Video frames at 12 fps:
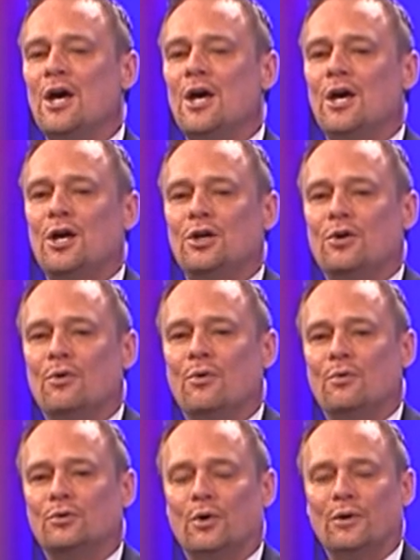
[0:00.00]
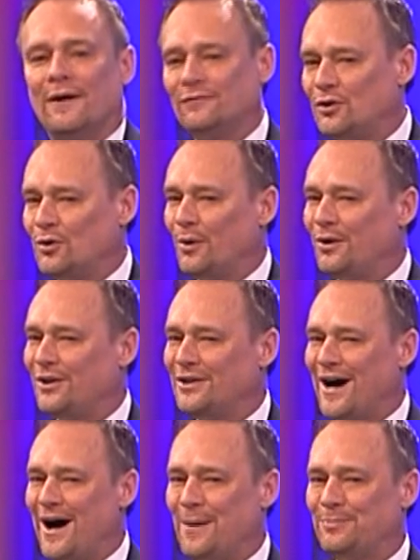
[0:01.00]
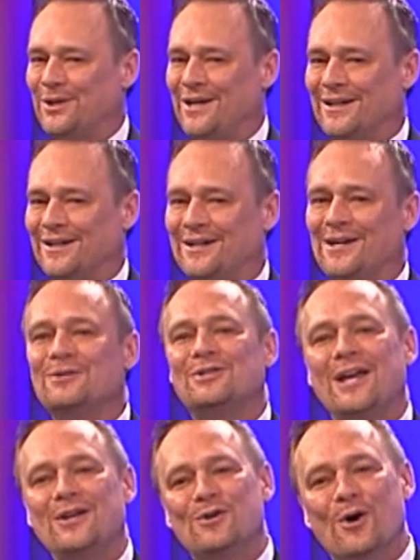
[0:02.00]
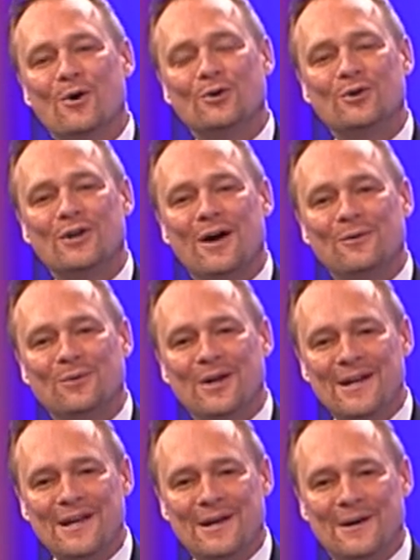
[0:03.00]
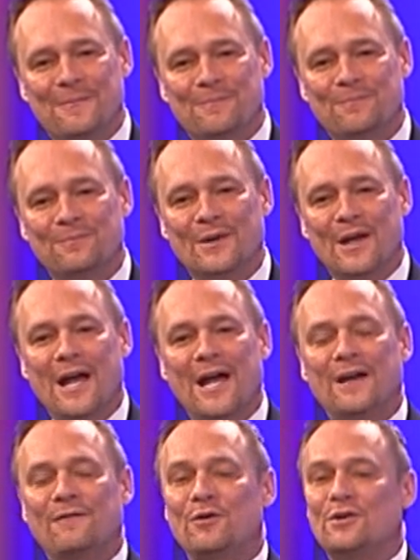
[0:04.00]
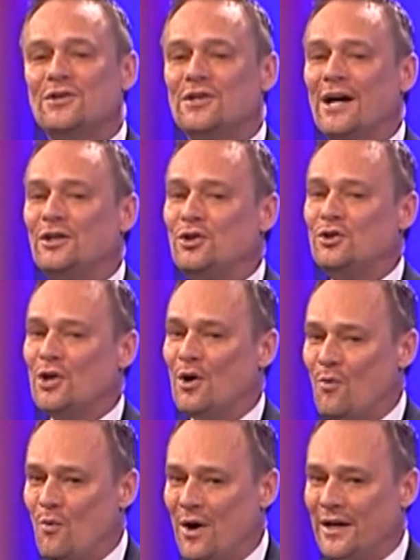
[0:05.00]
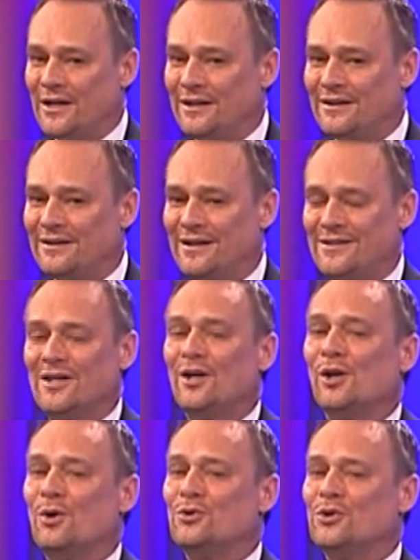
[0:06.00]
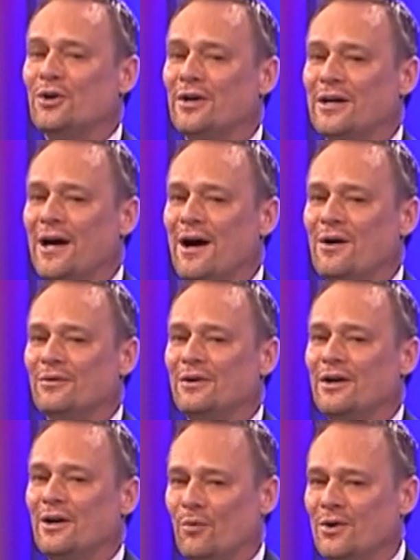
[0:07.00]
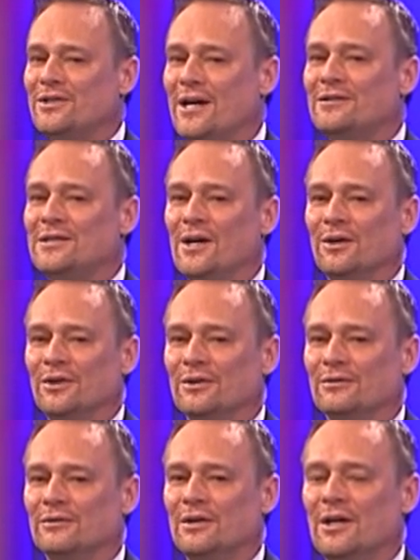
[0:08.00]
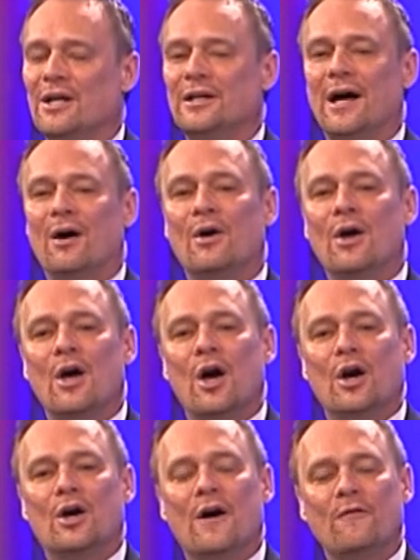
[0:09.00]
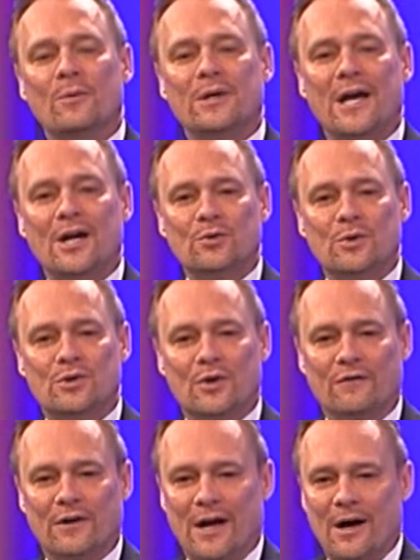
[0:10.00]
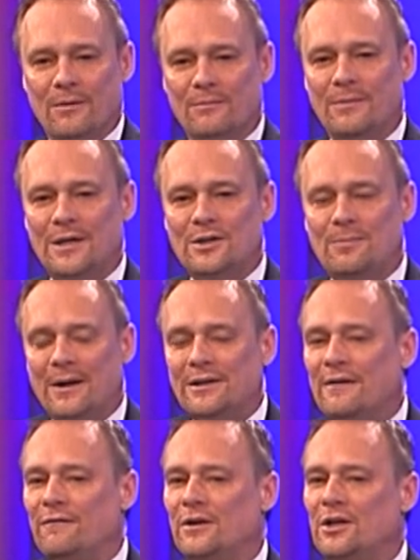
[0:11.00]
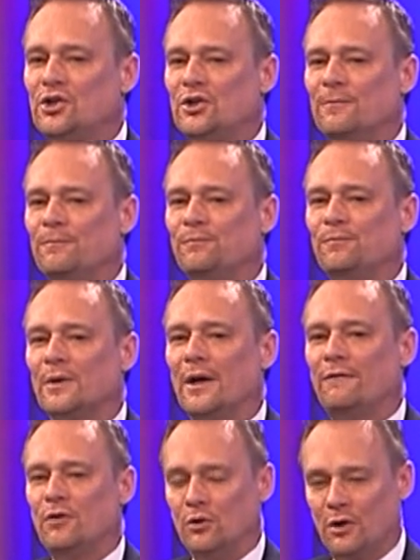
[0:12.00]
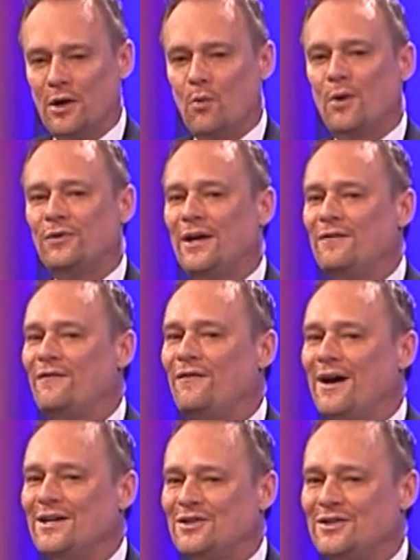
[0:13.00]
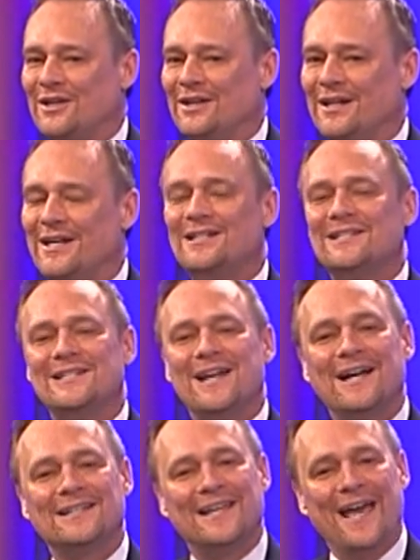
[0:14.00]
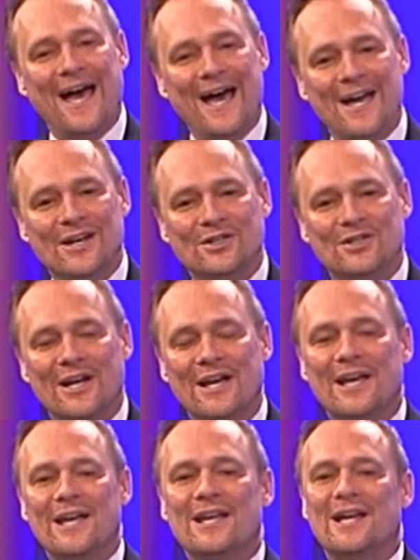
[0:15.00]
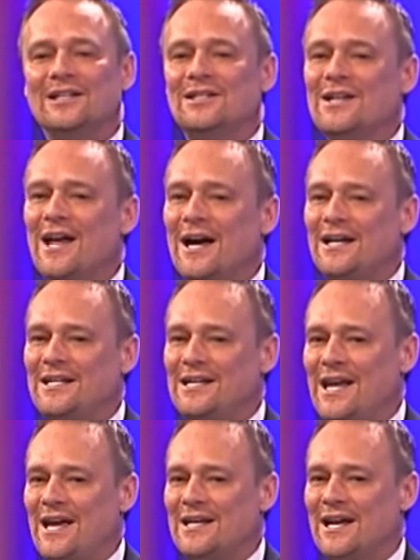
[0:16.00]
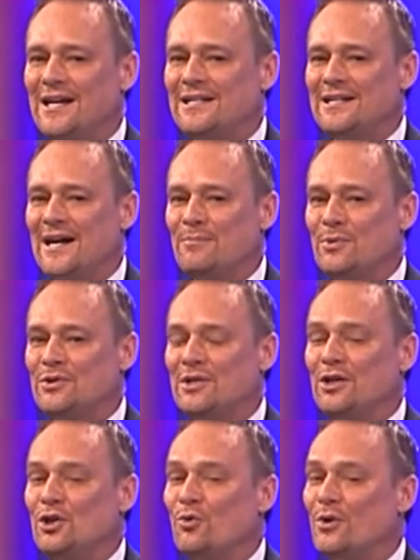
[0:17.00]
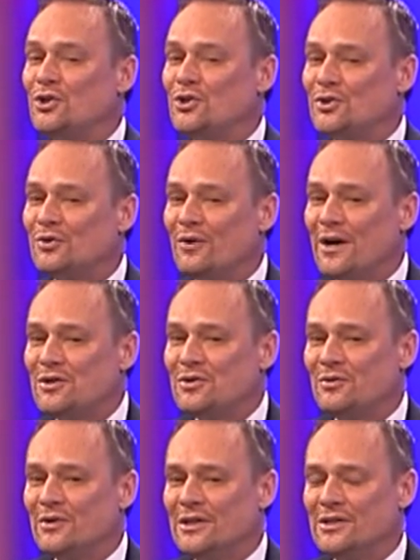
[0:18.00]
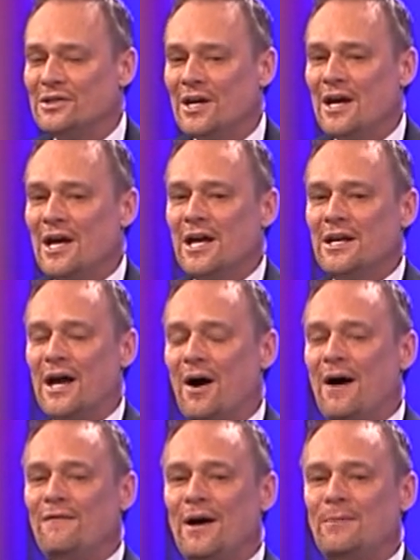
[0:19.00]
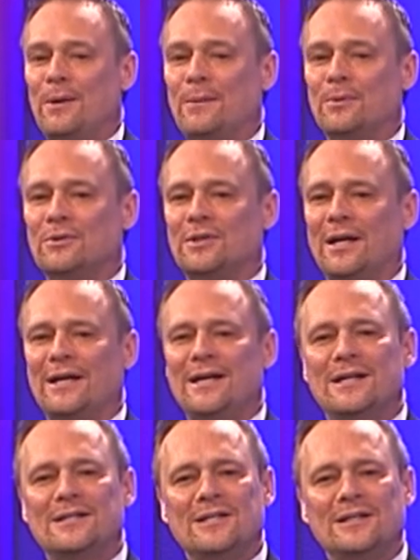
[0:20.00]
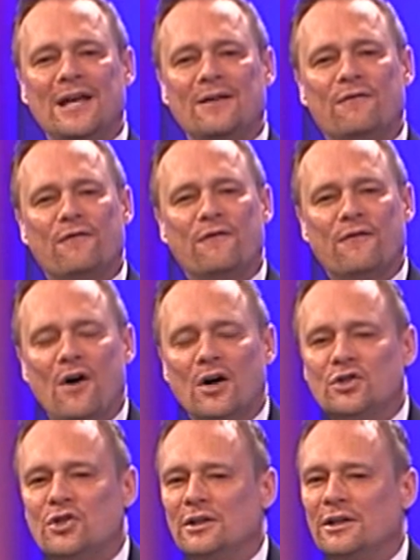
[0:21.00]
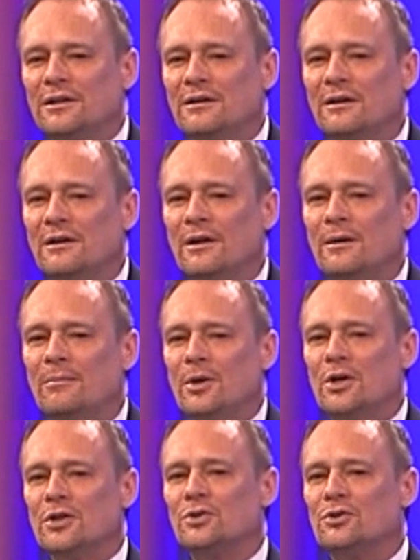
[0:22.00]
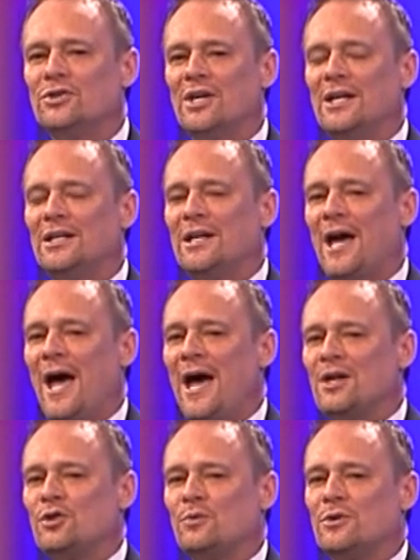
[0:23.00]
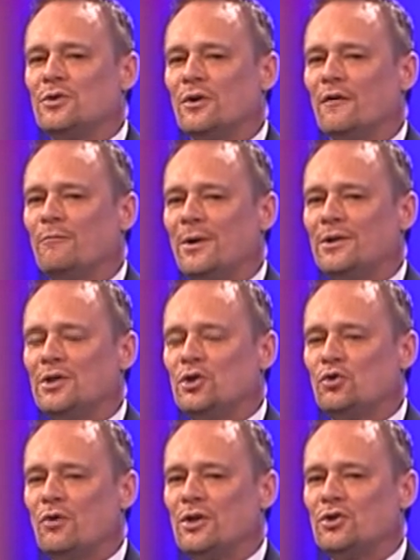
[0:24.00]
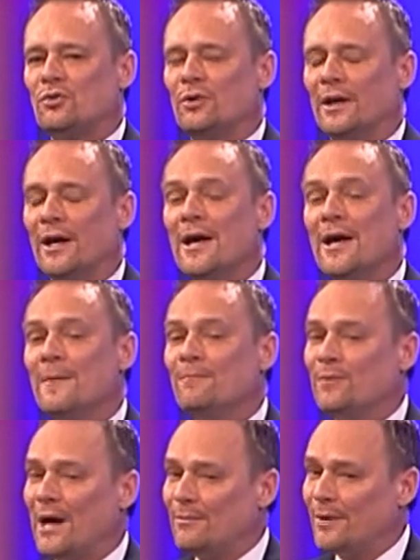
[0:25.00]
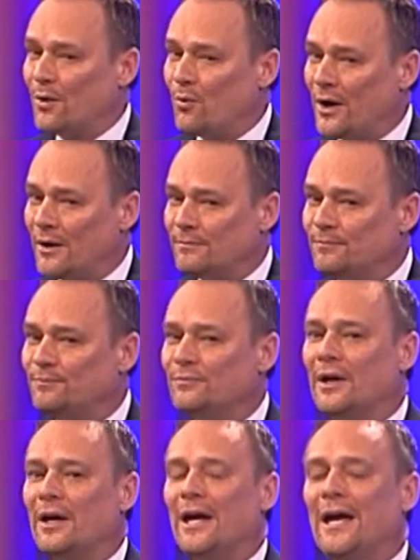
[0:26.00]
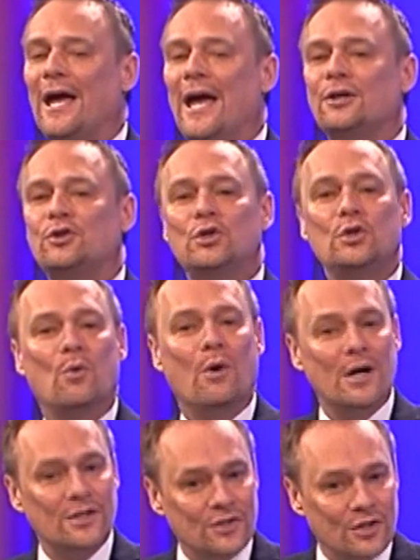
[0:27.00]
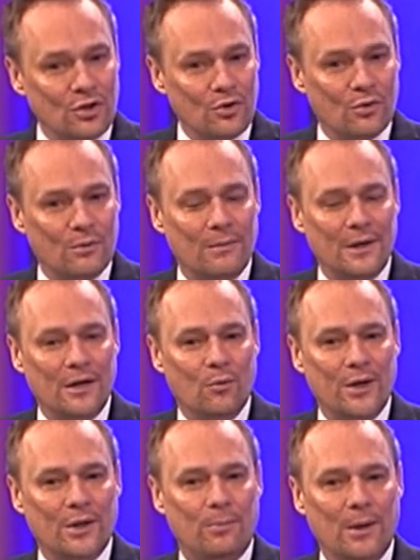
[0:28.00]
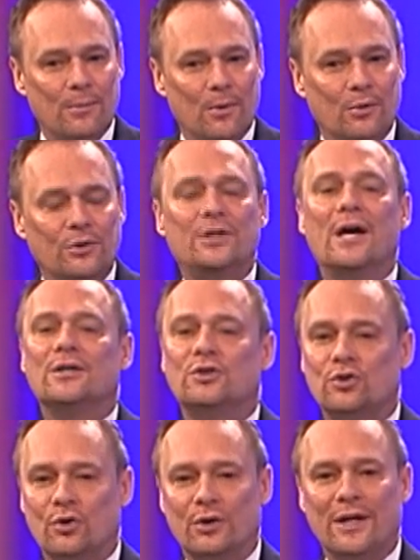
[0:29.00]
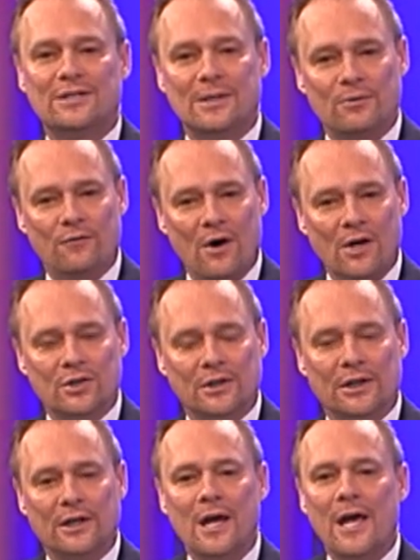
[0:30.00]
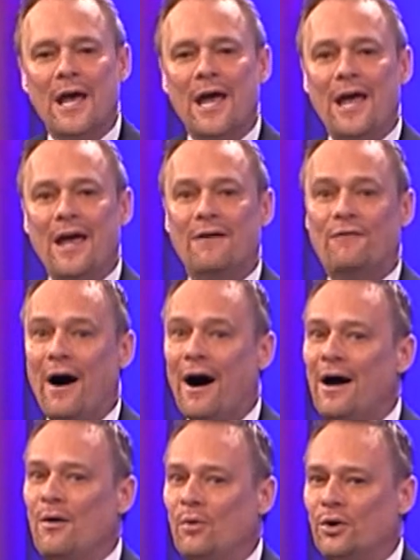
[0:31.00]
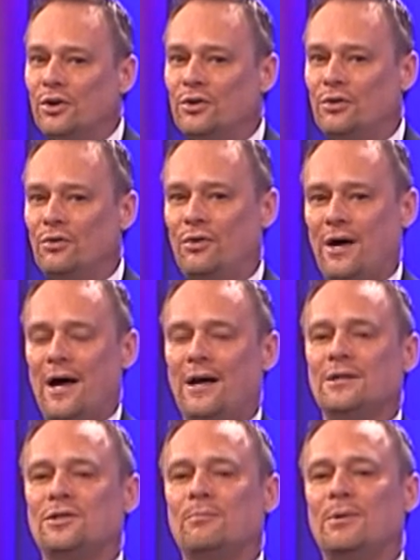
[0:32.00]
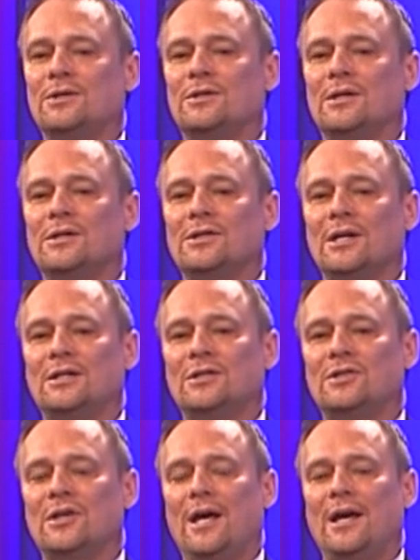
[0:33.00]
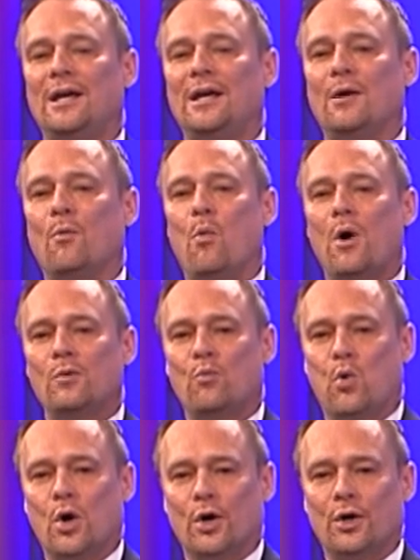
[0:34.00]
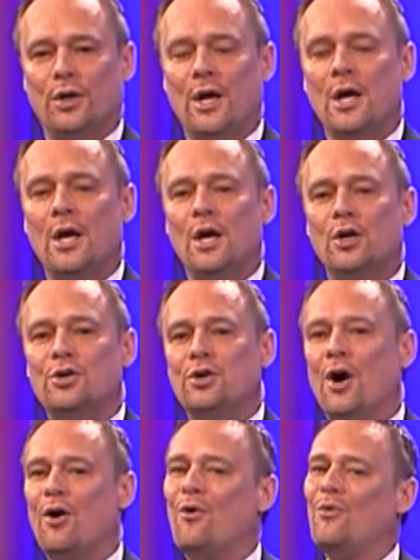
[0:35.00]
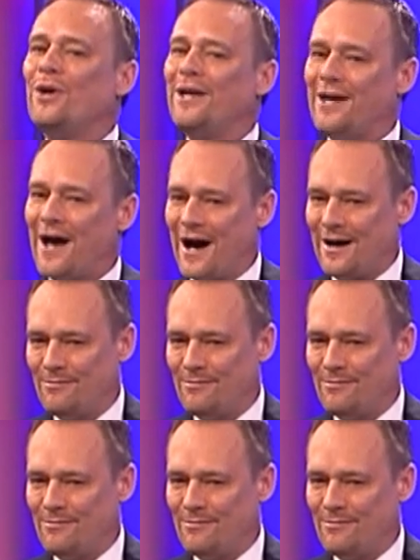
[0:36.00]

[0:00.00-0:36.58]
you don't have to do anything to opt in because they know you're not reading them. And if you decide you don't want it, they said close your account. What does that tell you? Now, government cash reserve account means by definition, if you look at what they invest in, it's not cash. It's 99% U.S. Treasuries. Now, I've had people say, isn't that fraudulent? Because they're saying cash reserve, but it's in Treasury. I'm like, well, to us and you and me, we the people, yes, sure, that seems fraudulent. If I were to do that as a business and say one word, knowing I'm